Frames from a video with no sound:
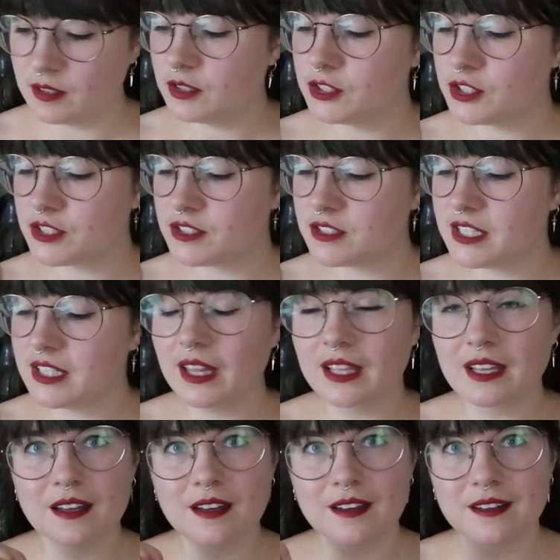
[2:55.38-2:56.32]
just did
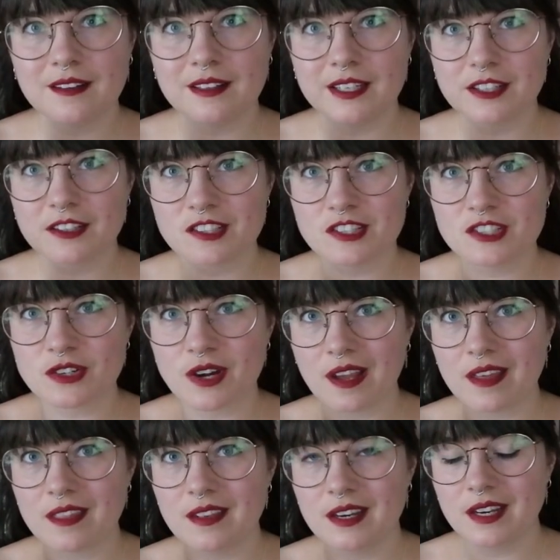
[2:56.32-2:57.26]
like a clear
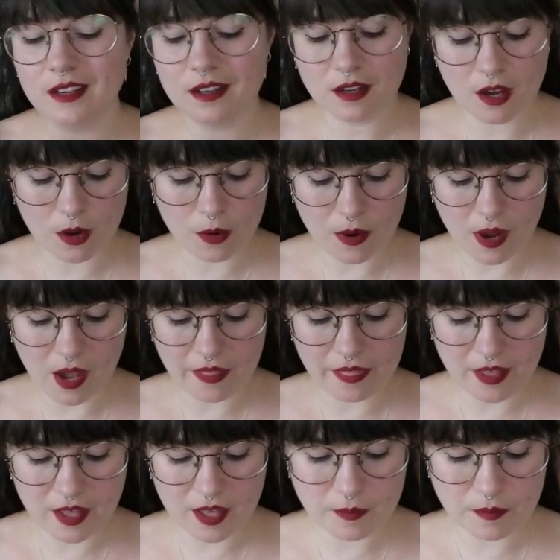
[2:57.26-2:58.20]
strengthening coat
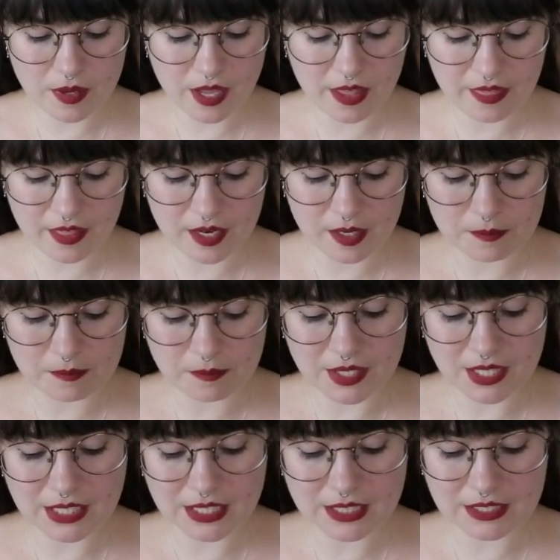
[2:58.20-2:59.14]
on them and then
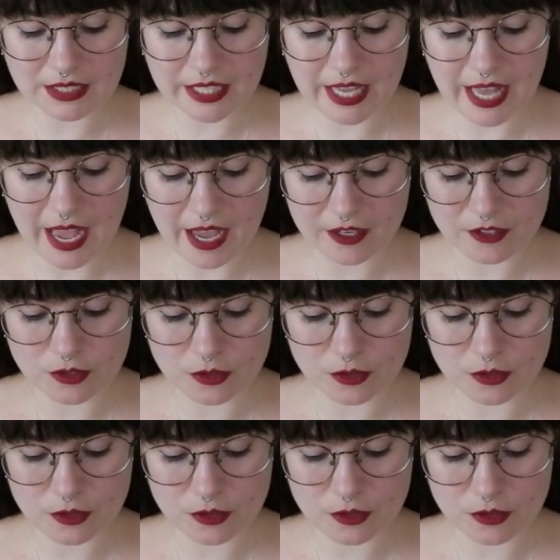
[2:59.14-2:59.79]
immediately had